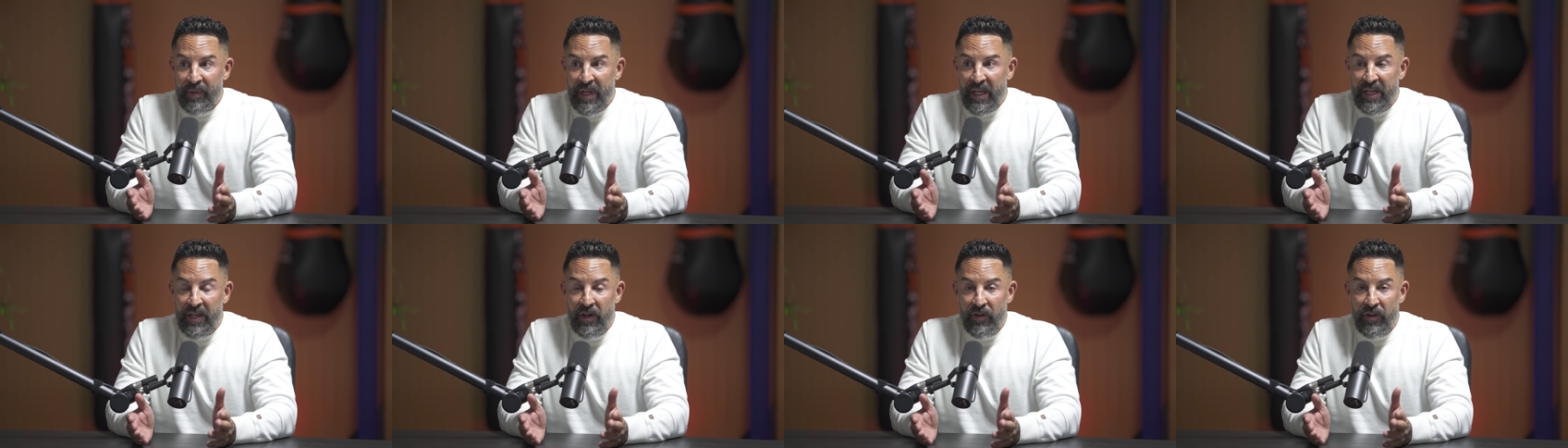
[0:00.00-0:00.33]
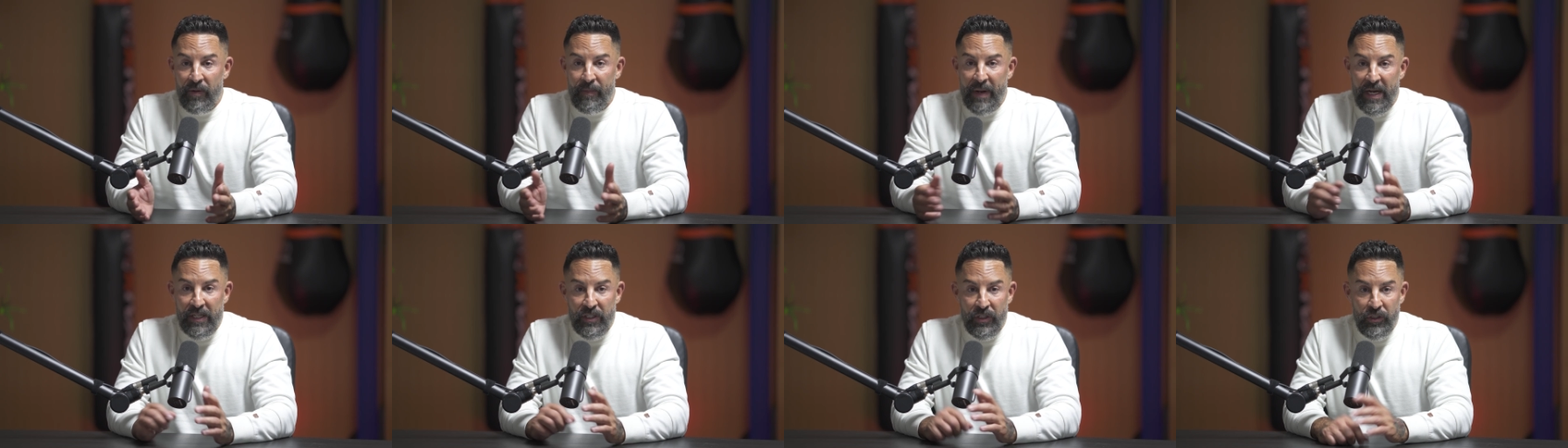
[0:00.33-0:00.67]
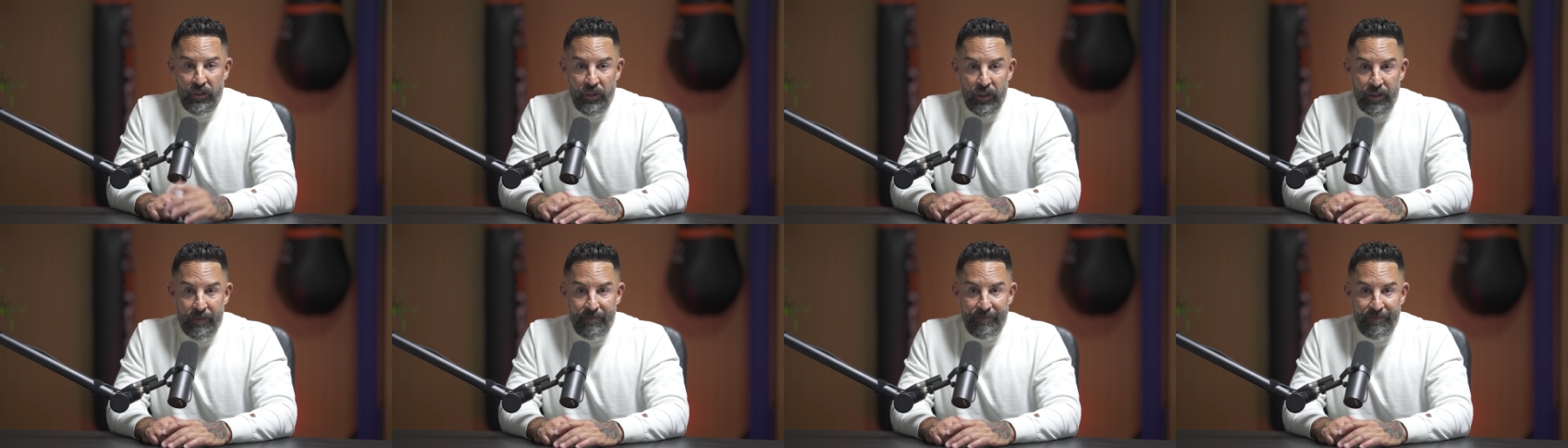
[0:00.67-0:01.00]
Kill the
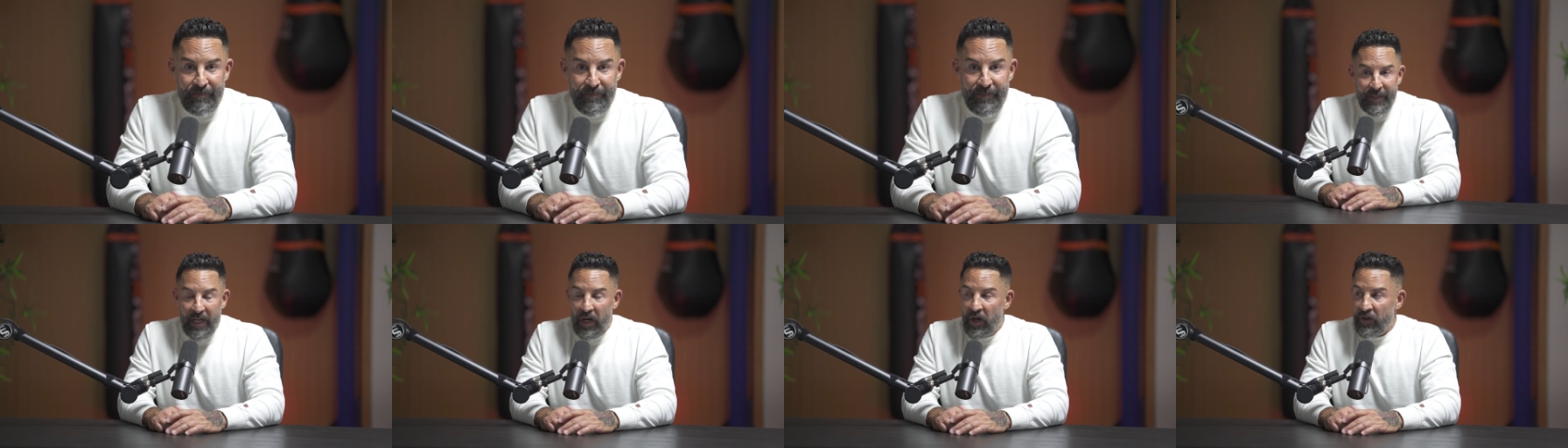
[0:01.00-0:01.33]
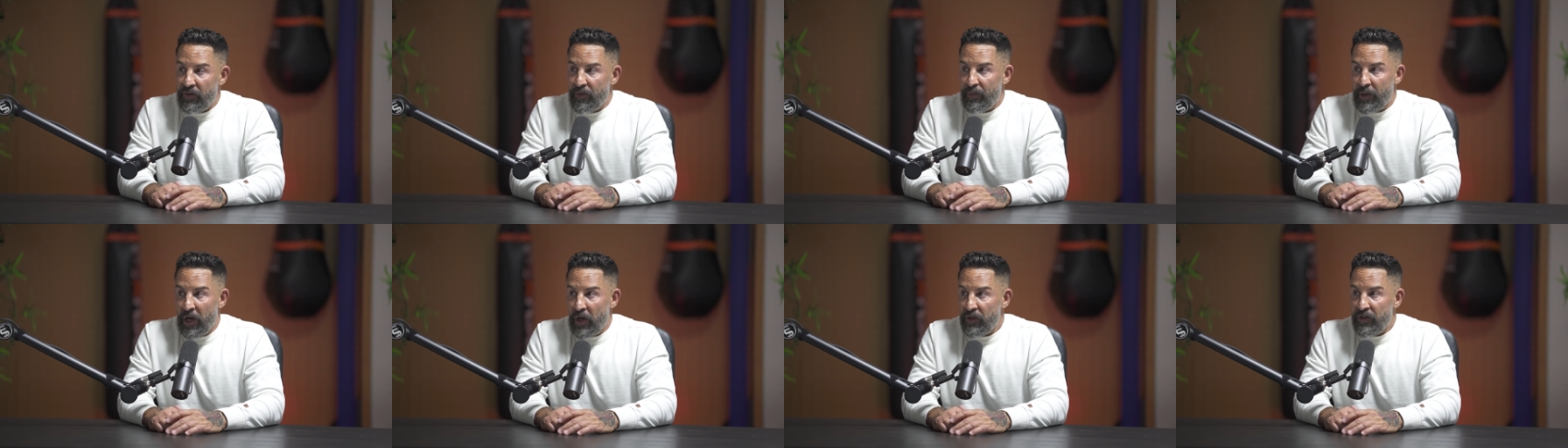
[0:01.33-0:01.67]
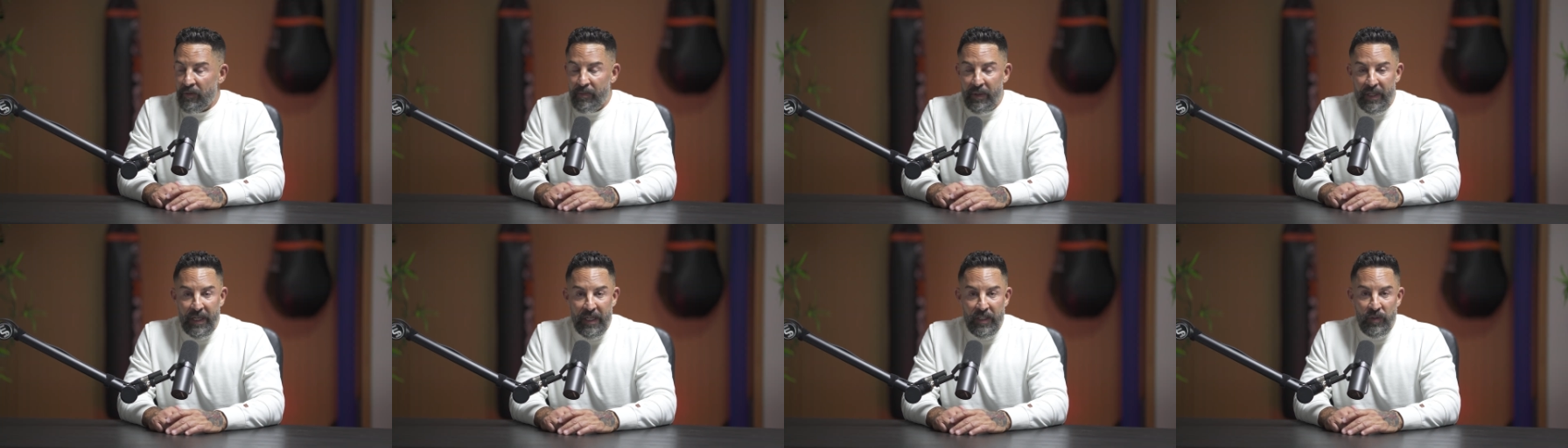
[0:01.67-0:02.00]
messenger.
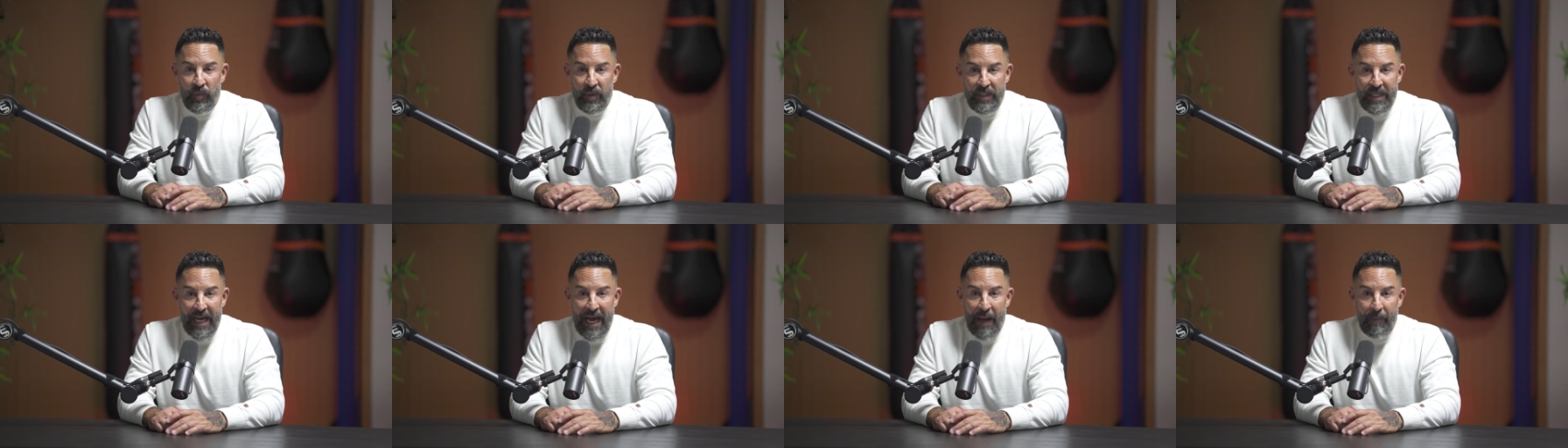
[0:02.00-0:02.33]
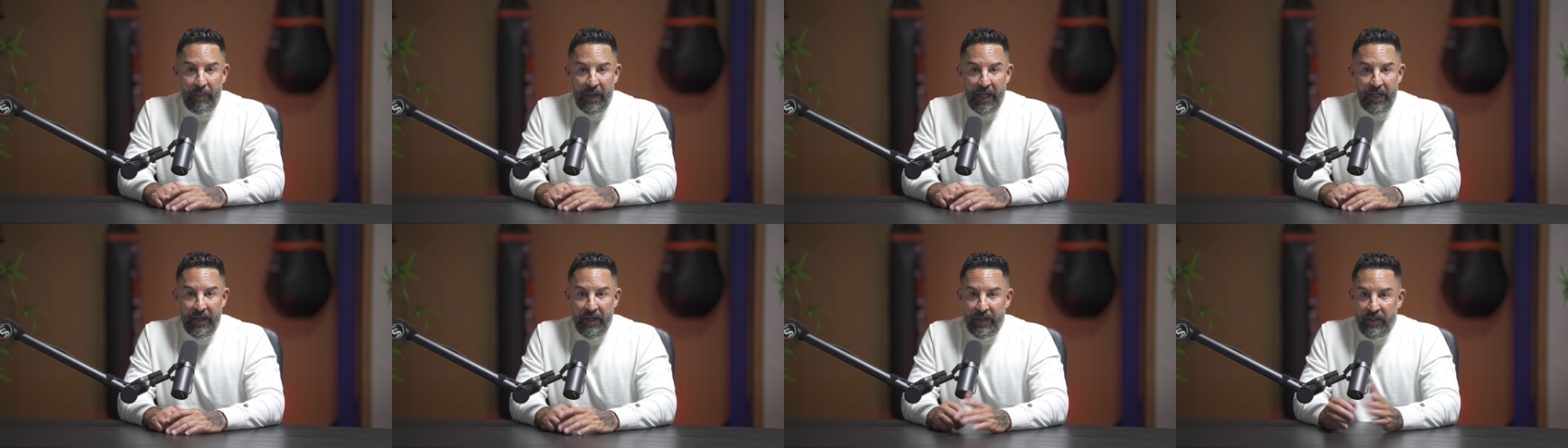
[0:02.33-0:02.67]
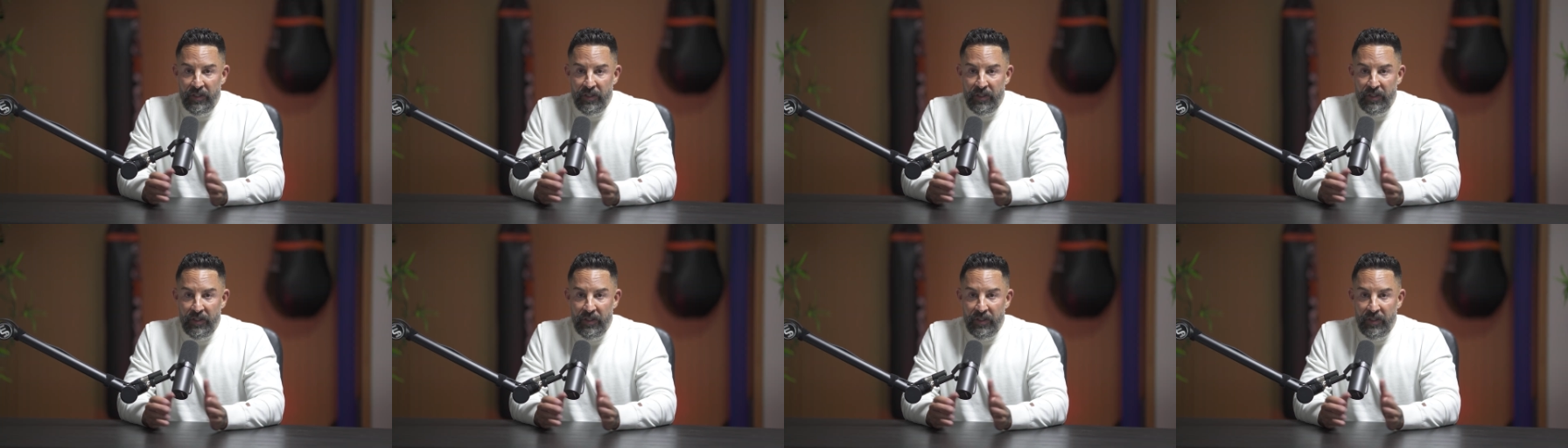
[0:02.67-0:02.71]
Ultimately, that's what's happening.